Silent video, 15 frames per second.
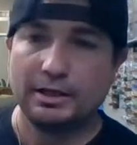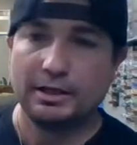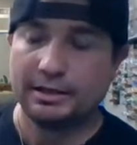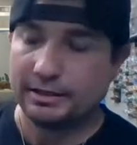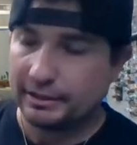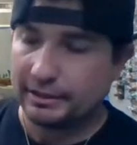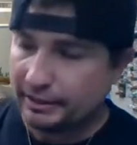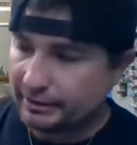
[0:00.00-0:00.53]
And
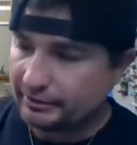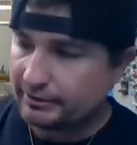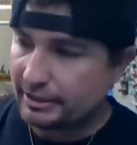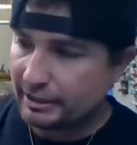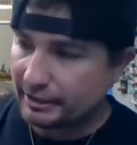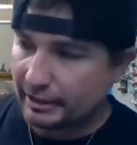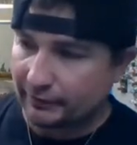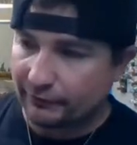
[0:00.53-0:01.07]
again,
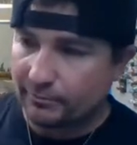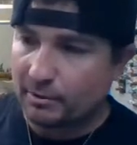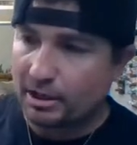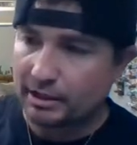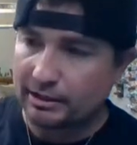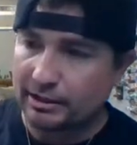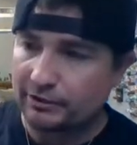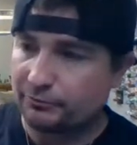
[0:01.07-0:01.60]
thank
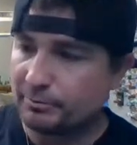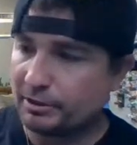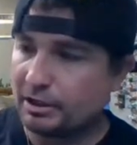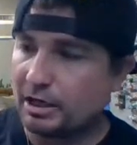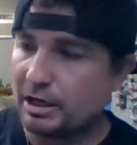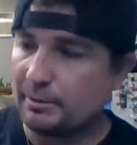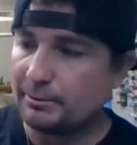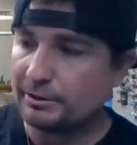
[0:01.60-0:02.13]
everybody that's been
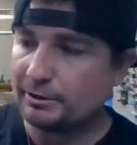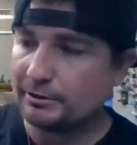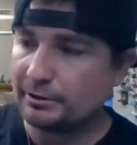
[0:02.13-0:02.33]
coming